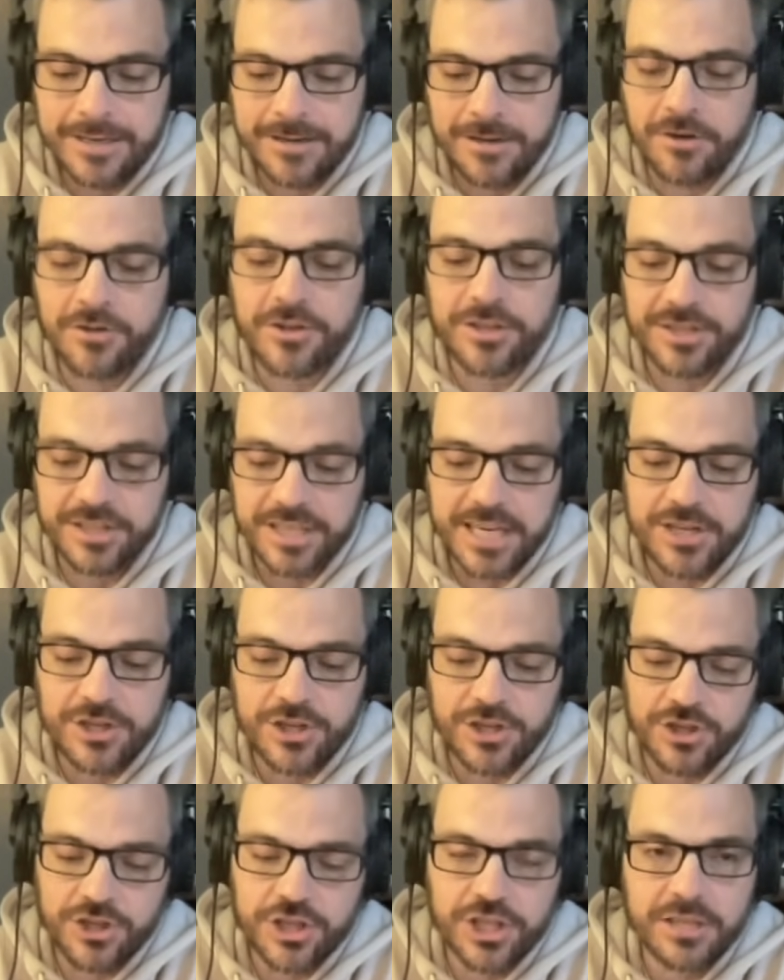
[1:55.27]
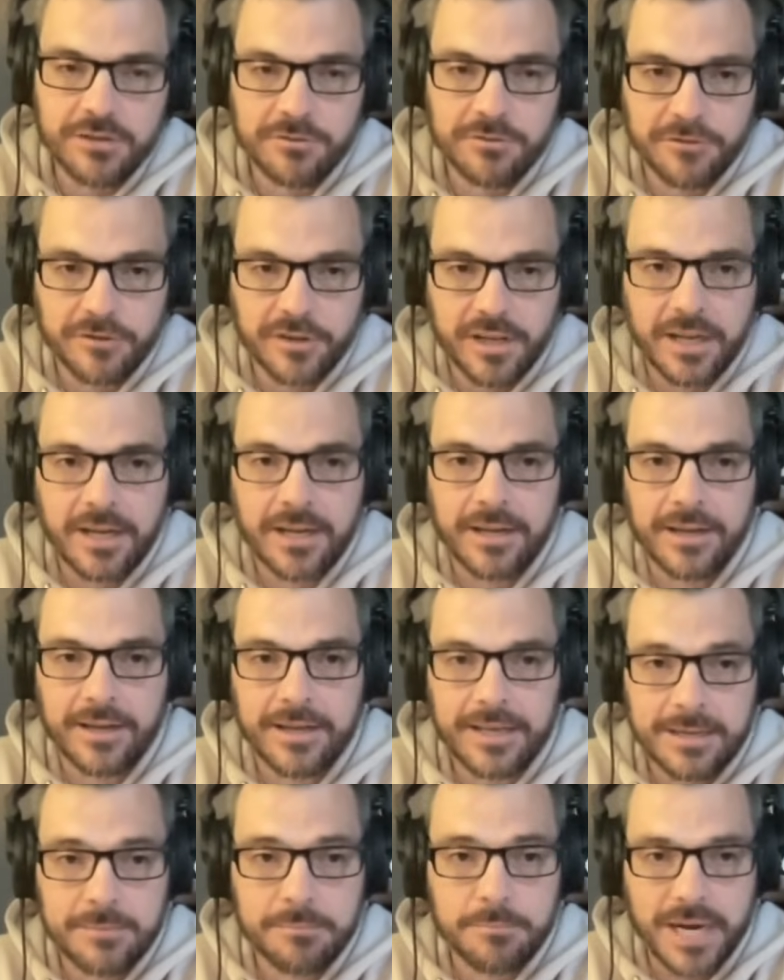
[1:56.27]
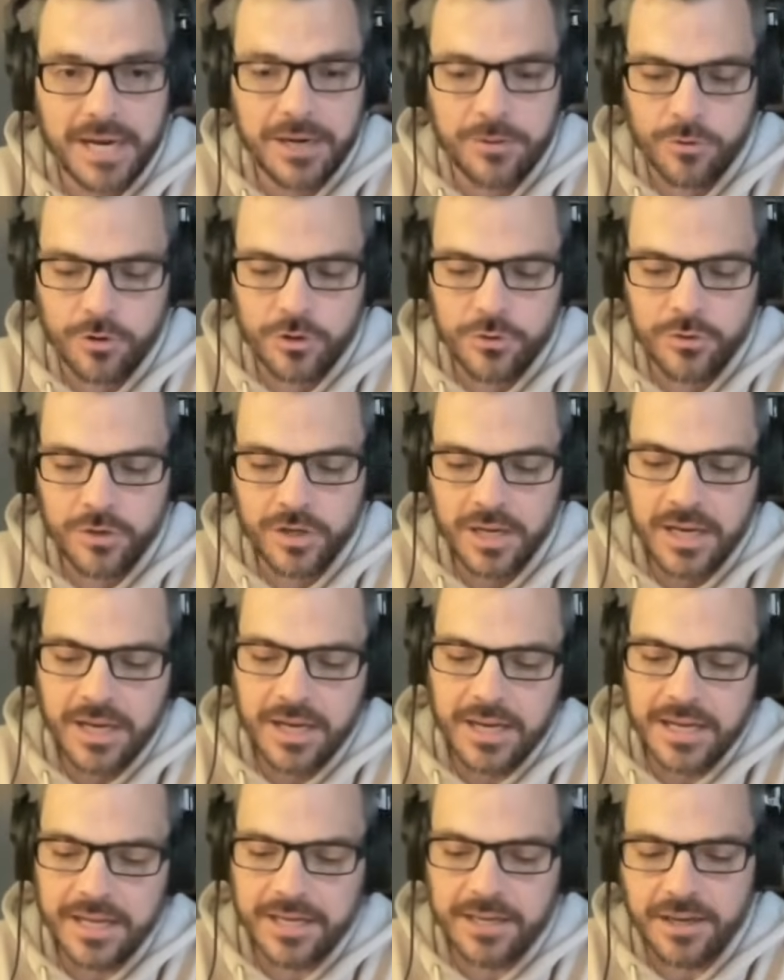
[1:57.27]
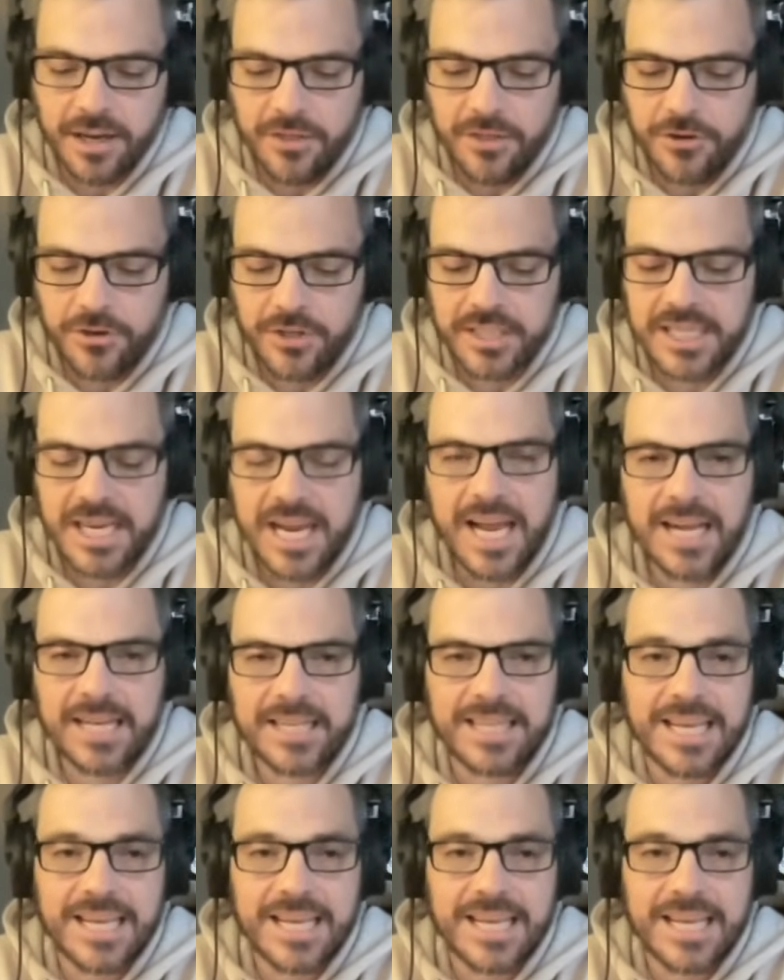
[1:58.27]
or the station chief in Beirut in another attack.